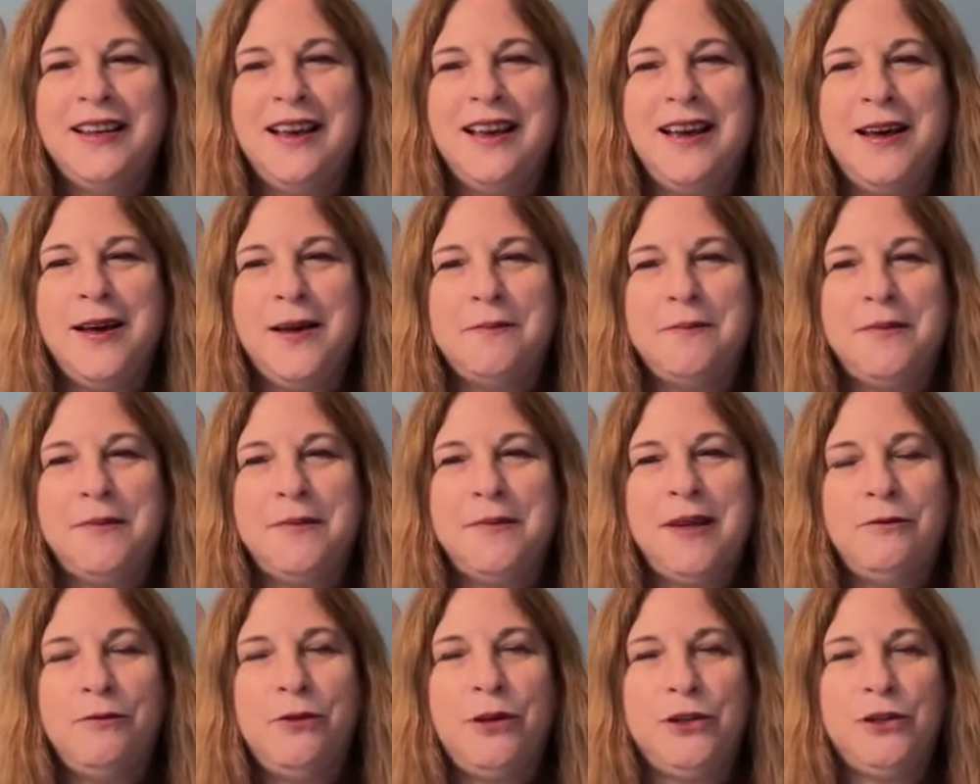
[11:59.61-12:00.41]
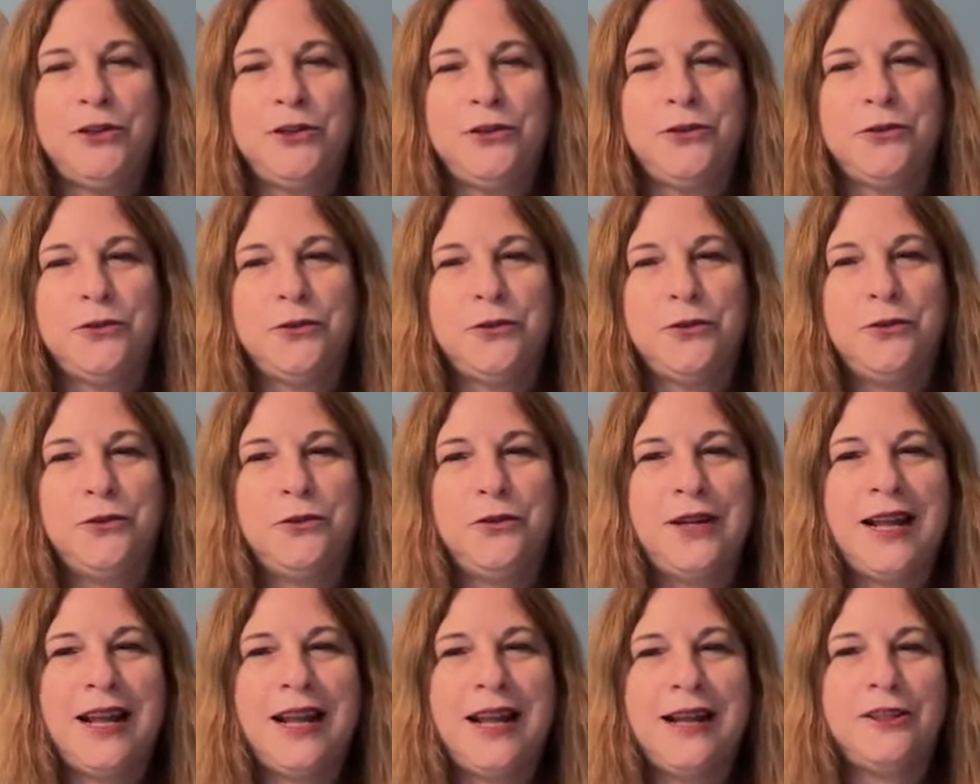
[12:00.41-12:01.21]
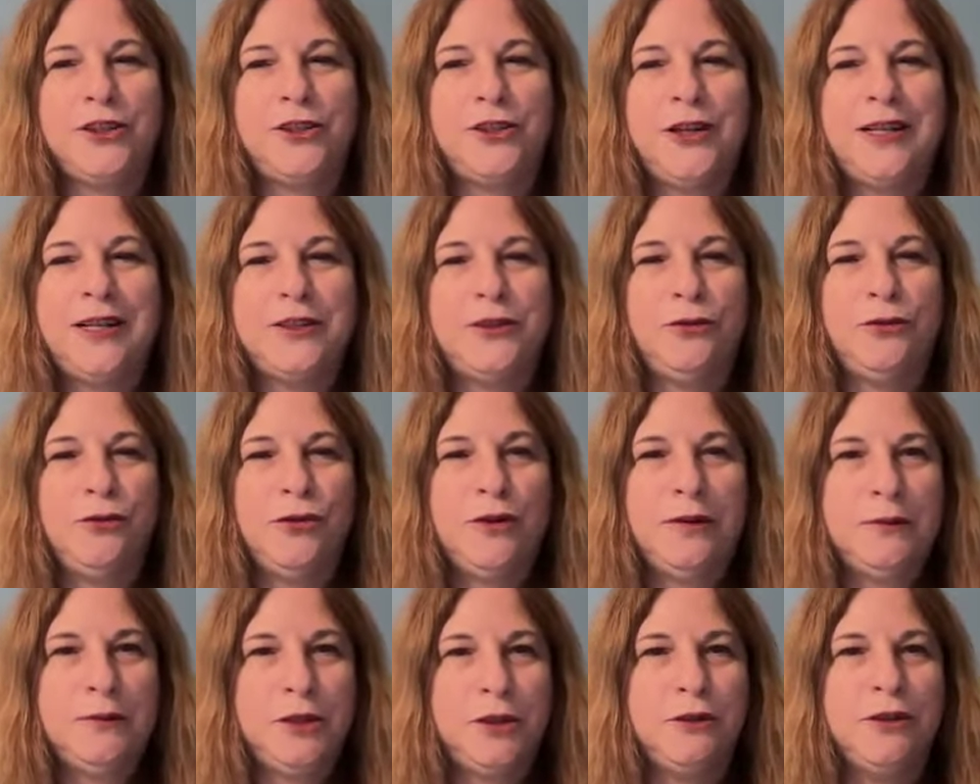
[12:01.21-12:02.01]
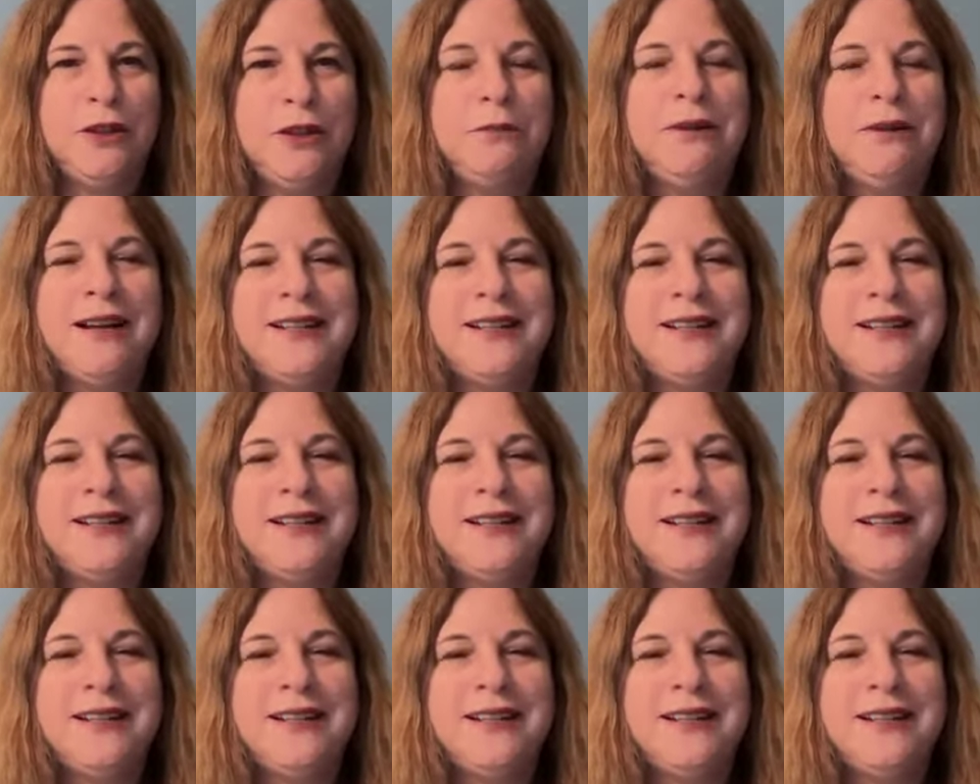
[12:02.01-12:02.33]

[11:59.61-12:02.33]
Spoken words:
And that transforms through the